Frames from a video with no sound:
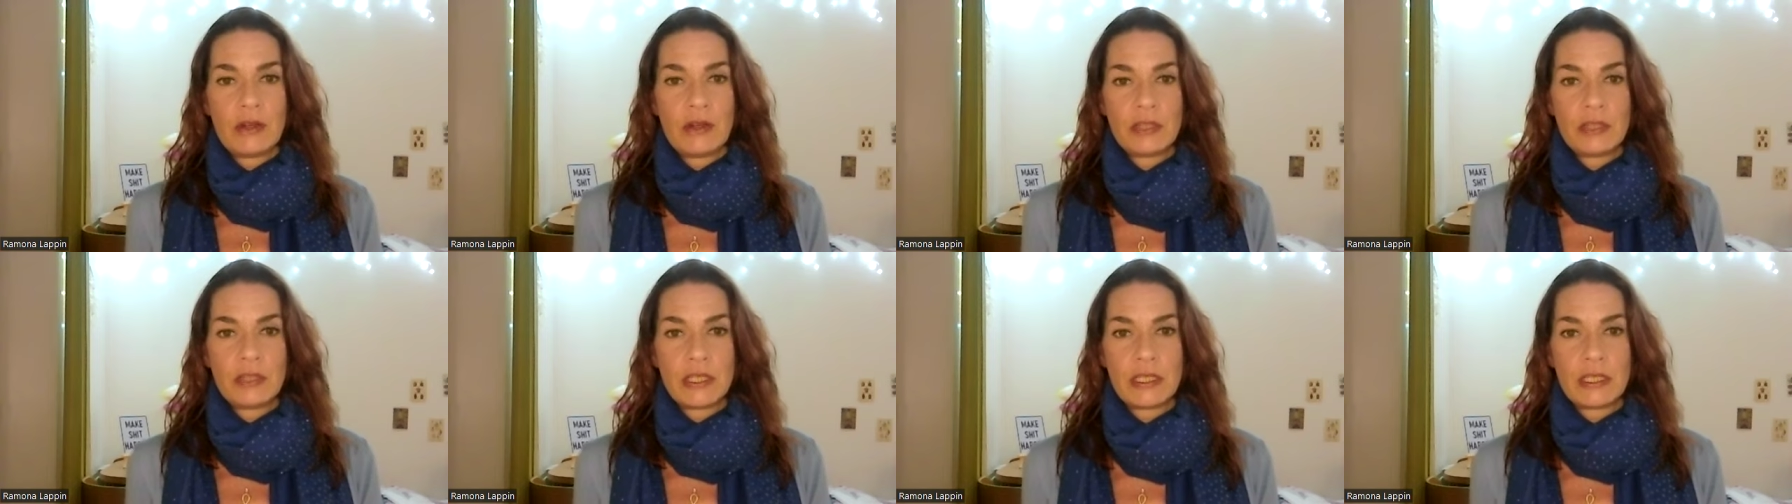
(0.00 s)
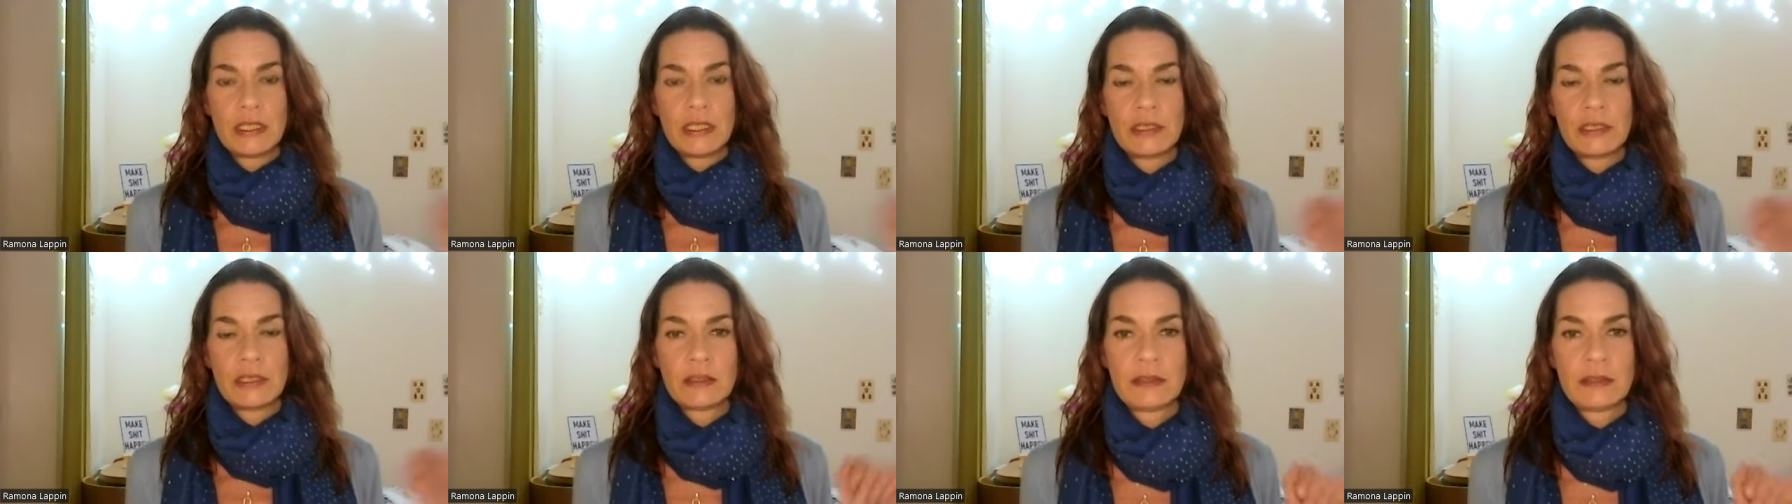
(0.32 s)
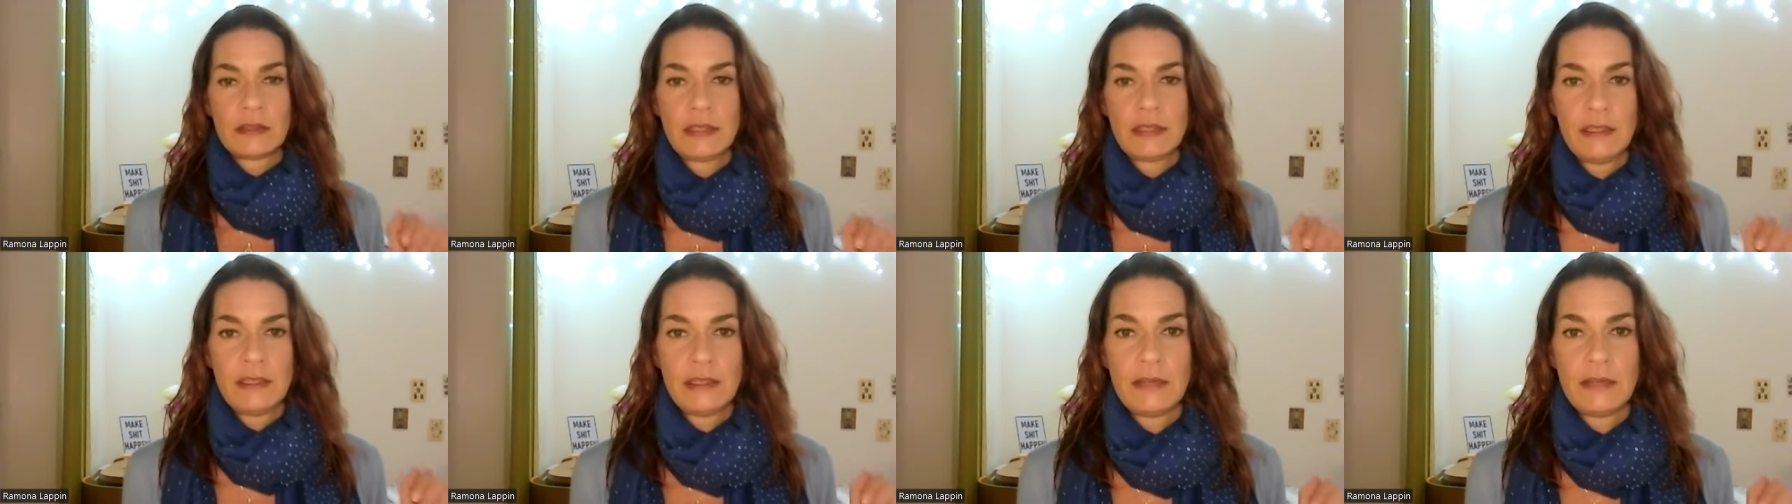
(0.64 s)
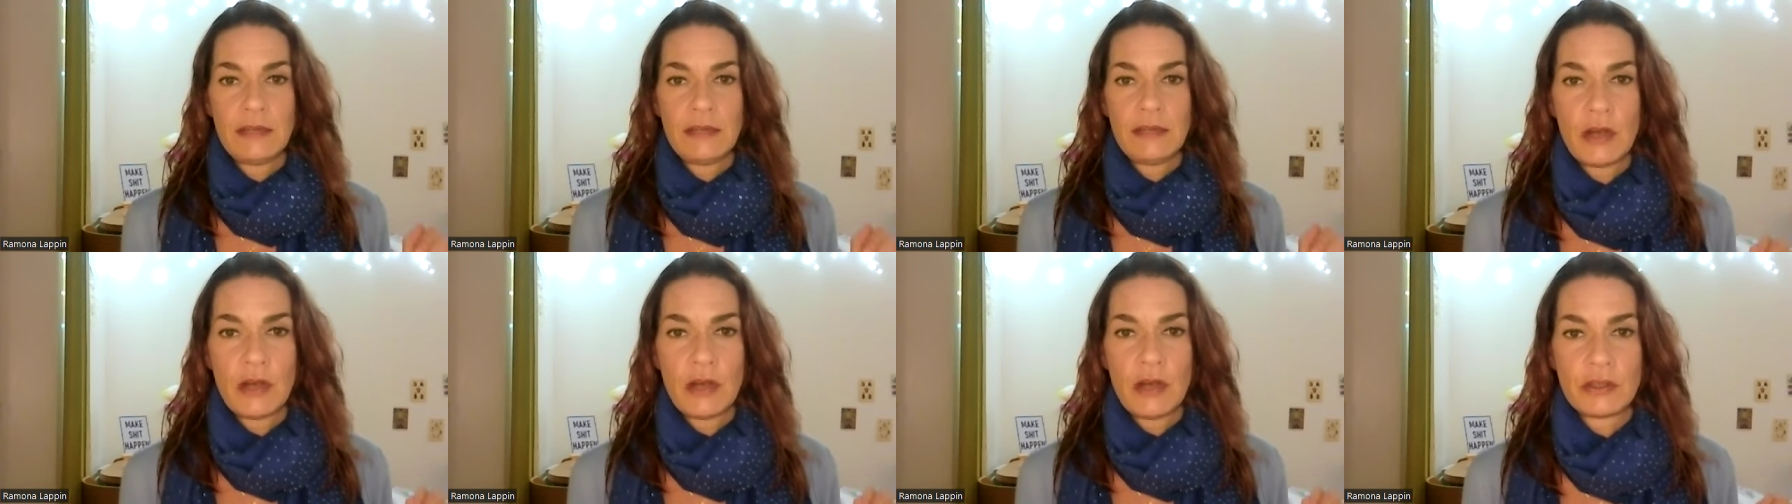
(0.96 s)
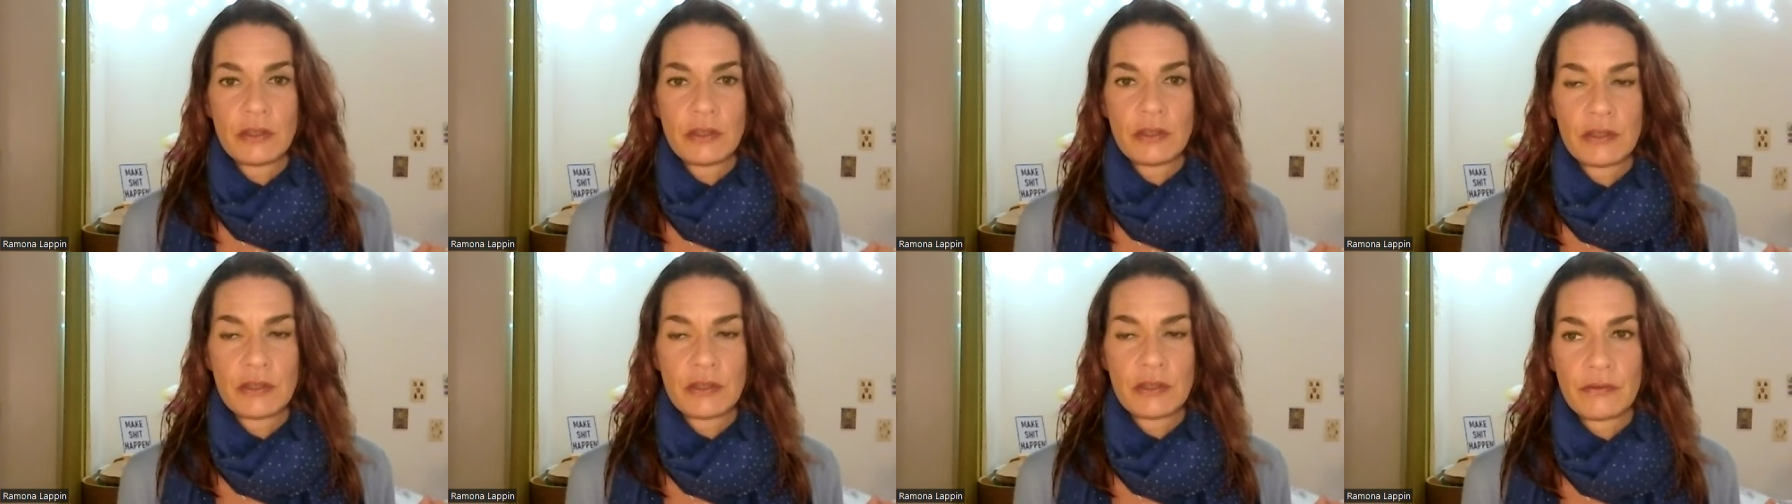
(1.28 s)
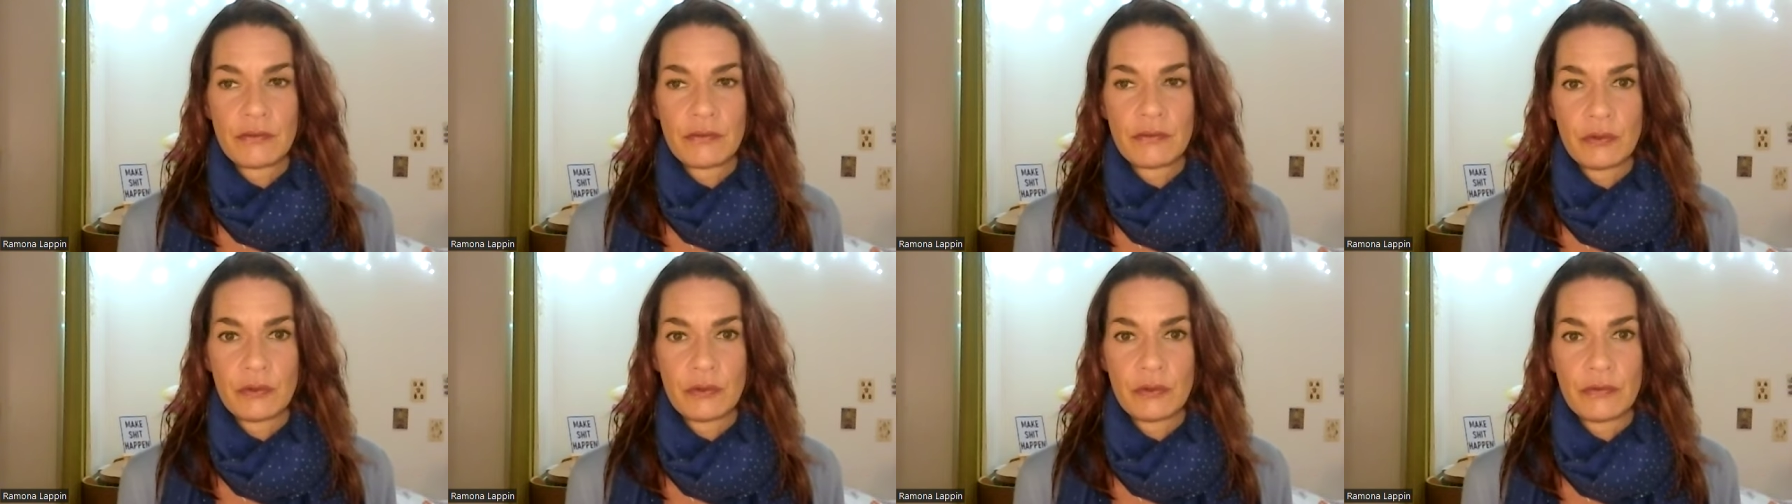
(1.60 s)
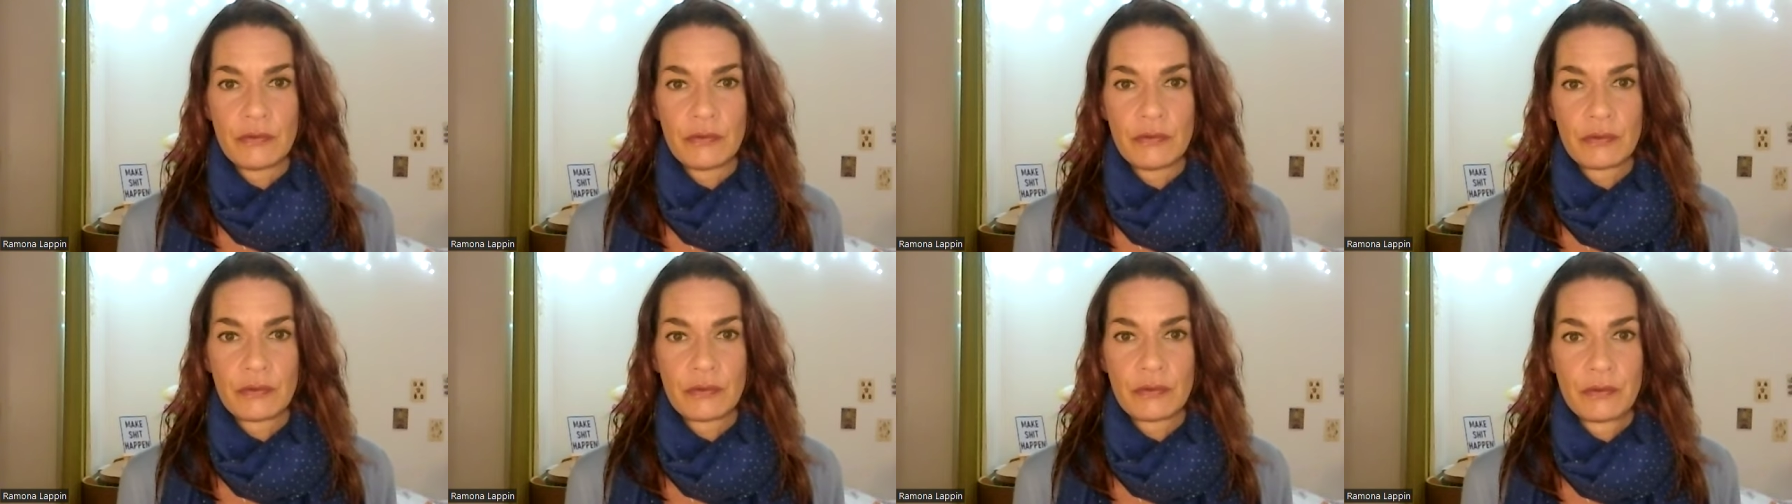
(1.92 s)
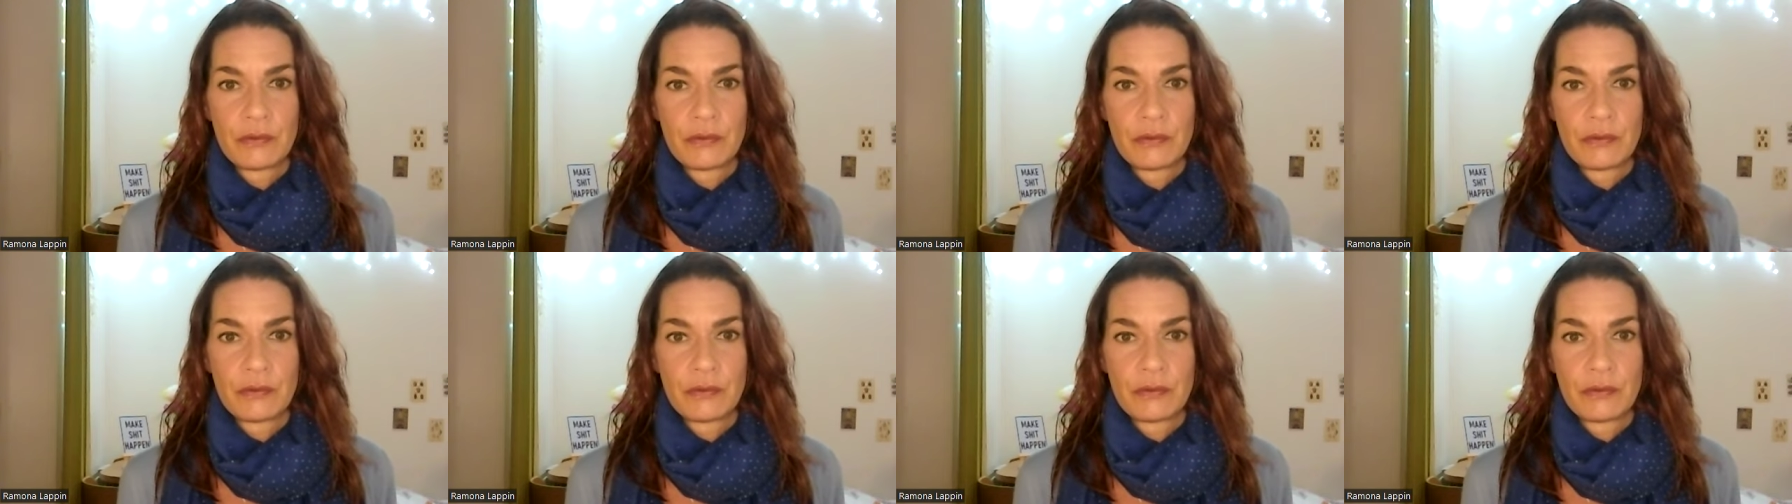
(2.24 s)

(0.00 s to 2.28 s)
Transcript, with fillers: consciousness, these inversions of truth.